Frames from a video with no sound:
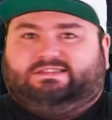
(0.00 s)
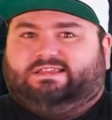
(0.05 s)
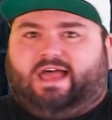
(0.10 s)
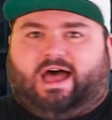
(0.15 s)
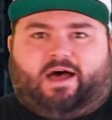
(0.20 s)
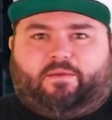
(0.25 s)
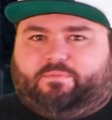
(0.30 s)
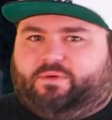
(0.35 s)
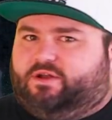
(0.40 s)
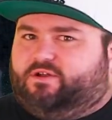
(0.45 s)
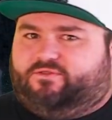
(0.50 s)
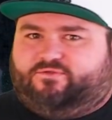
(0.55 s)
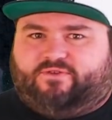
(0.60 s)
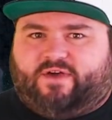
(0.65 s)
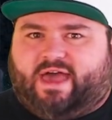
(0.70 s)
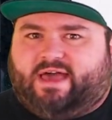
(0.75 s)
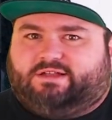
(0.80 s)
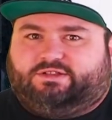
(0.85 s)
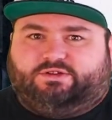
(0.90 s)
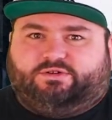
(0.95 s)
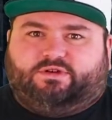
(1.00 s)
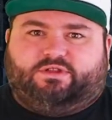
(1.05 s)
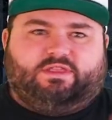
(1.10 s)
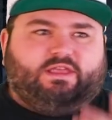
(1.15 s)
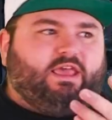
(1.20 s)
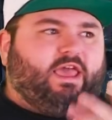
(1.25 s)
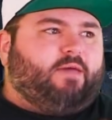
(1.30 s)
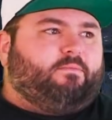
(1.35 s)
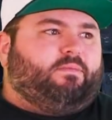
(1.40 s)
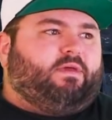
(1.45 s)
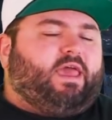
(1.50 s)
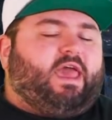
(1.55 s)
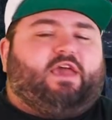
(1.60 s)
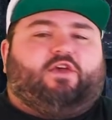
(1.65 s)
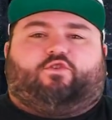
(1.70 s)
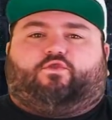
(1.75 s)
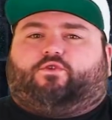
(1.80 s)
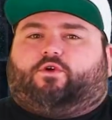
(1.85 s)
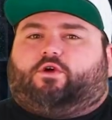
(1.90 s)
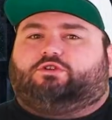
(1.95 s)
not been a factor in the NBA
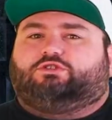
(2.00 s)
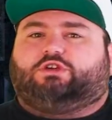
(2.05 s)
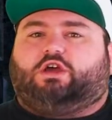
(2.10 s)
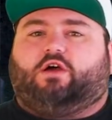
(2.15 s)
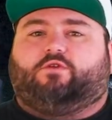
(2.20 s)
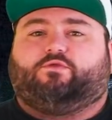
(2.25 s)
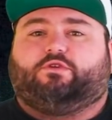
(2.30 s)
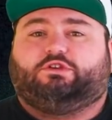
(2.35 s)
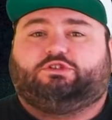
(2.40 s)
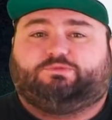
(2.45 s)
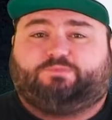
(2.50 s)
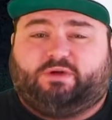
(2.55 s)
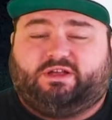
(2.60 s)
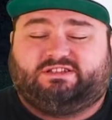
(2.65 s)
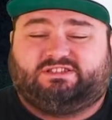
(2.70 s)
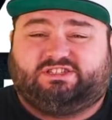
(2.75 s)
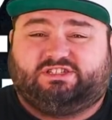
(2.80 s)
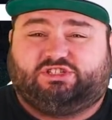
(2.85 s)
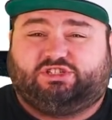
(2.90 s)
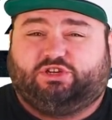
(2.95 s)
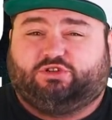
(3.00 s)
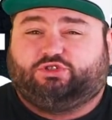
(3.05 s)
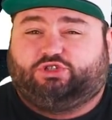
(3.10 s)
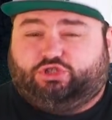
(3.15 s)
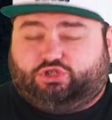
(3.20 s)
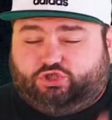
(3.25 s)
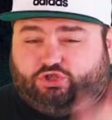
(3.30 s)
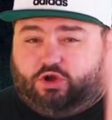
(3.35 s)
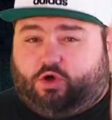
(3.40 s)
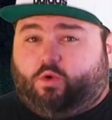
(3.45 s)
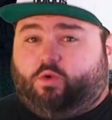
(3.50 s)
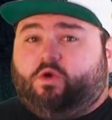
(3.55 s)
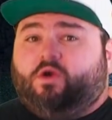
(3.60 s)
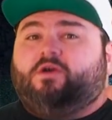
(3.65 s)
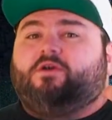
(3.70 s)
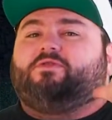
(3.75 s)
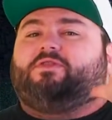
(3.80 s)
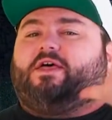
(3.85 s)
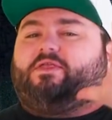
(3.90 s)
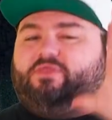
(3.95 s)
as far as covering spreads this year. Did you know
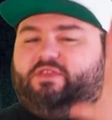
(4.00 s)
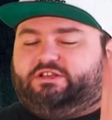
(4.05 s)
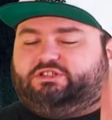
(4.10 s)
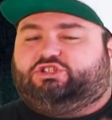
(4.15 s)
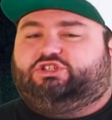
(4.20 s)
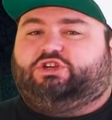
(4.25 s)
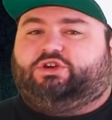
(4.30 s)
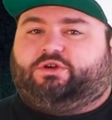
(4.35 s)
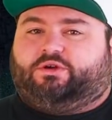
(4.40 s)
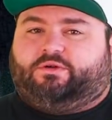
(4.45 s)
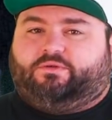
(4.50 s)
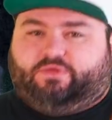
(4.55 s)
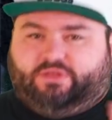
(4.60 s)
that this year,